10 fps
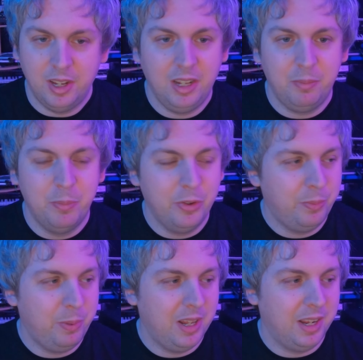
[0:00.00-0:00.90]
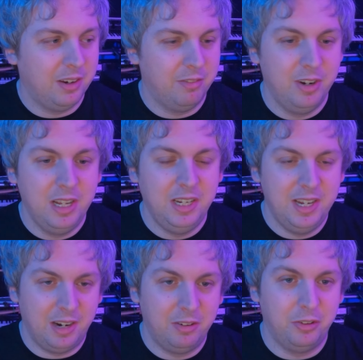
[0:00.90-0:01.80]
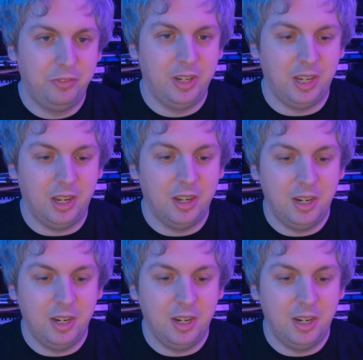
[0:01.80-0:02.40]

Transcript: It must be like a really narrow filter,